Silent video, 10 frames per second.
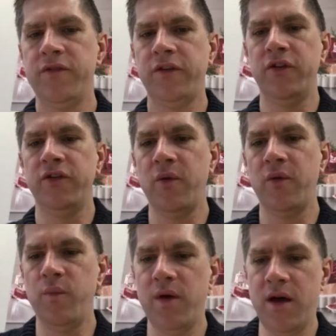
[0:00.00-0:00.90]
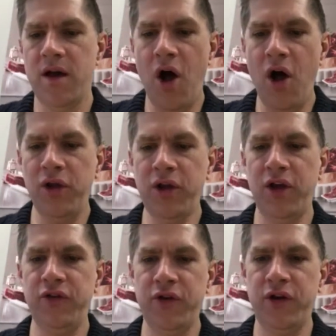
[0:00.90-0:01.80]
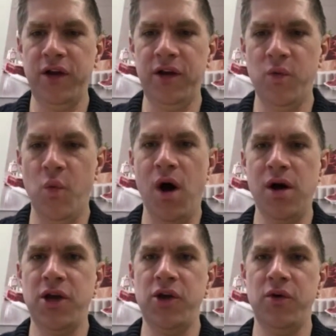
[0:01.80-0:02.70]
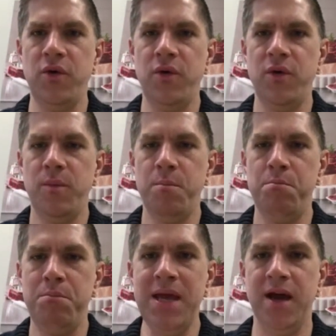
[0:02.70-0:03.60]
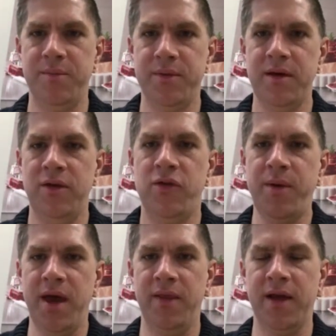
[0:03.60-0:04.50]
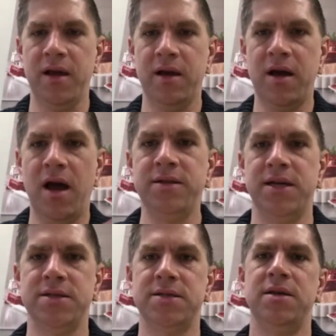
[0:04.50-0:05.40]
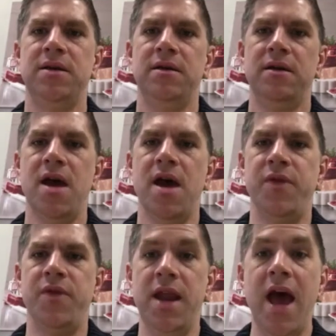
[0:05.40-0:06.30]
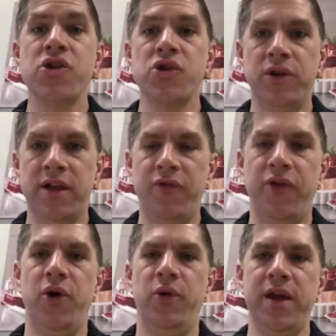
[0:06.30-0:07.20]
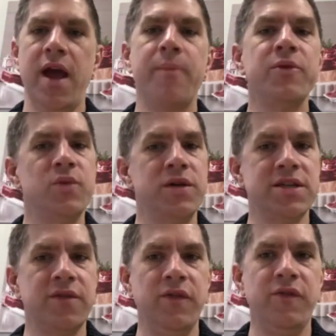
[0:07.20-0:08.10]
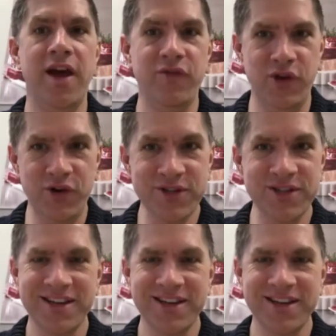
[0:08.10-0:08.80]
so there's a all country Wagyu meetup in Japan, like a contest at the national level that only happens once every 5 years.